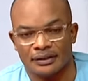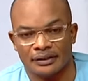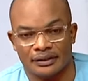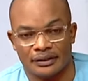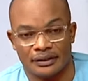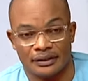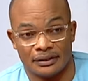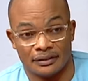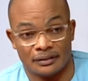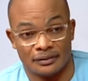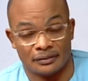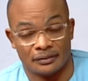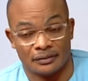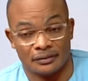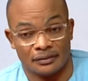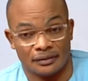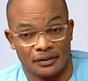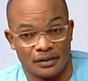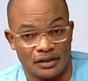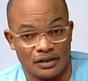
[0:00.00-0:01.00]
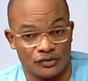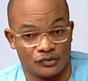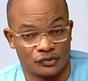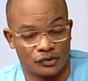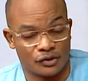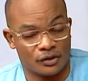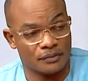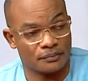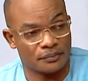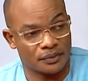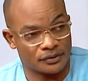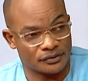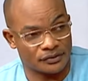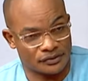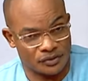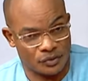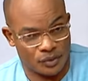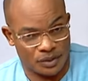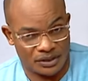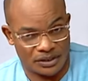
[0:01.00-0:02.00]
in his
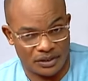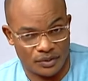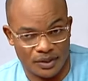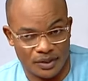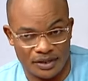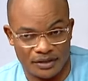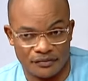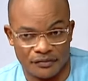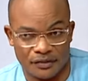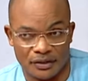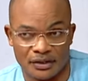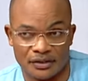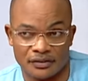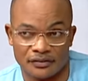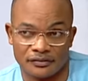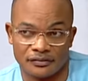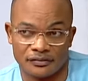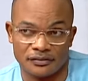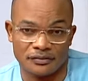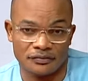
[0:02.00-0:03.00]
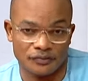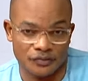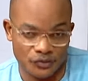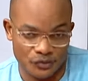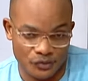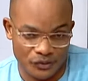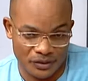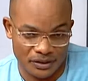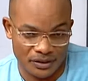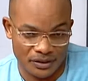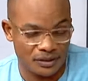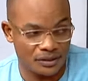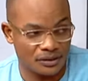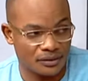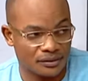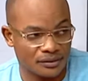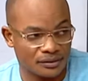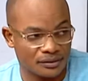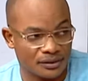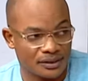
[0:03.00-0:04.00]
commentary, when they were giving his CV to the
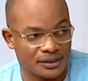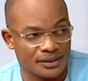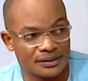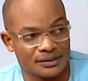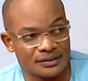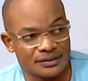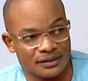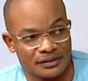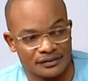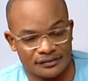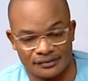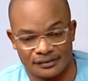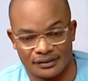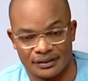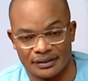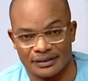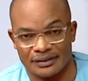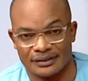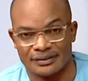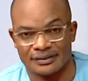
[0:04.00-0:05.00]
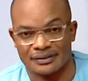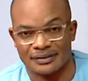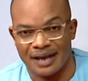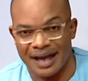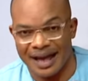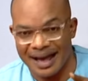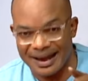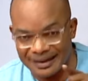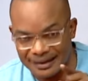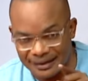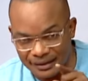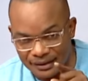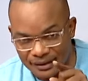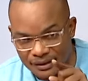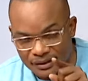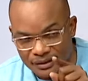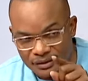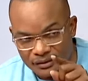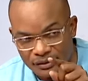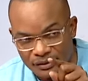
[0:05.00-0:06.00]
king, they said an
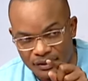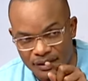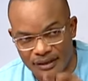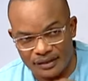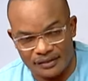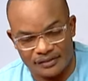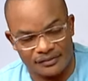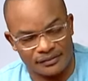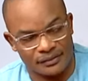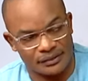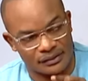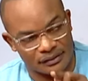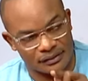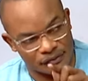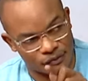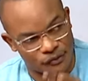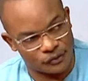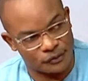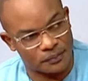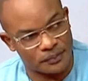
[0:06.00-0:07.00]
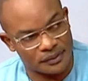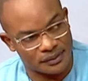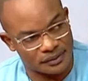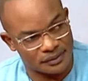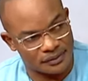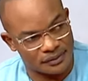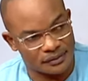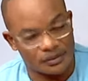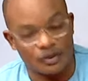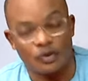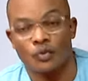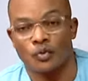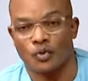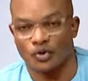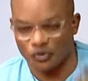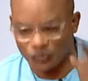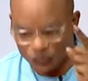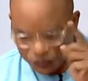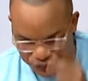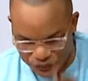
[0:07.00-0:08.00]
excellent spirit
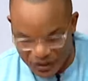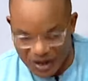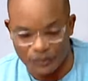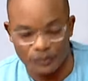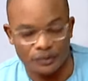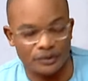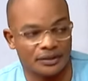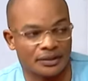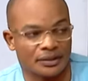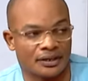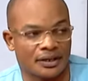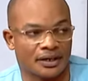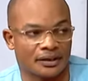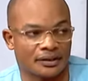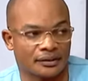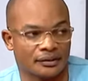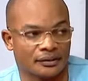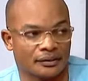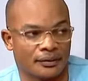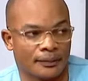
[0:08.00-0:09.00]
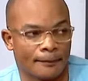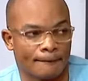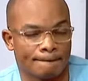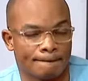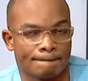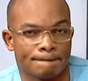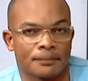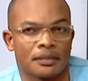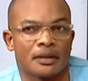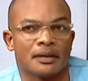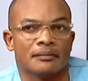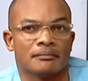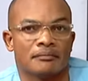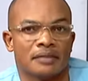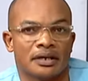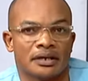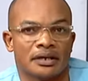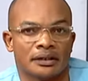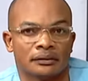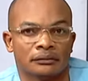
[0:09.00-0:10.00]
was found in Daniel.
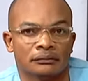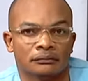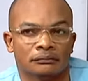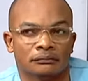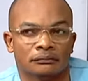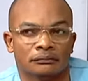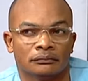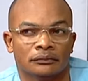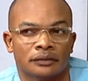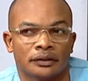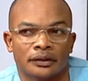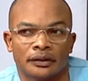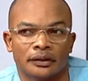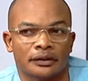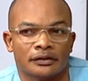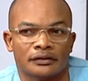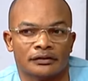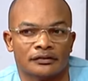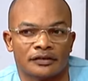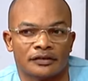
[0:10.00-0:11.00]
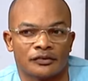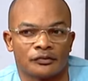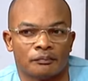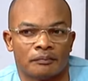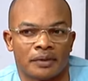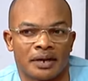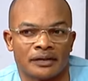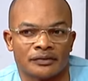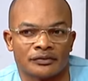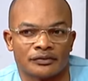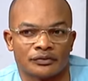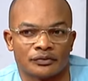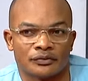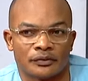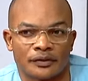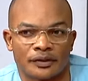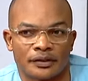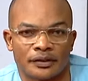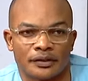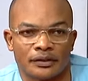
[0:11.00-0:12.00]
Meaning, he didn't just barge into
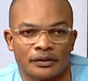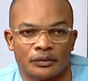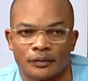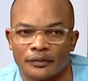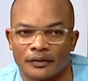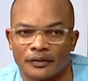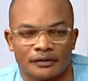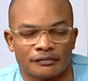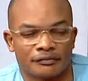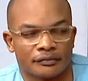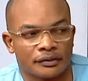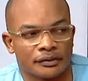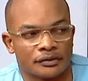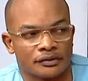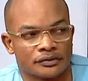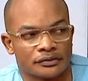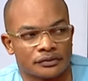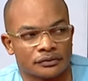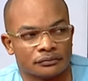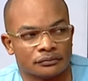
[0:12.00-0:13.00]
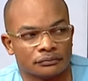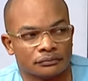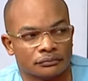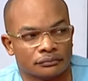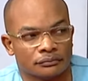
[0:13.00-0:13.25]
the king with a revelation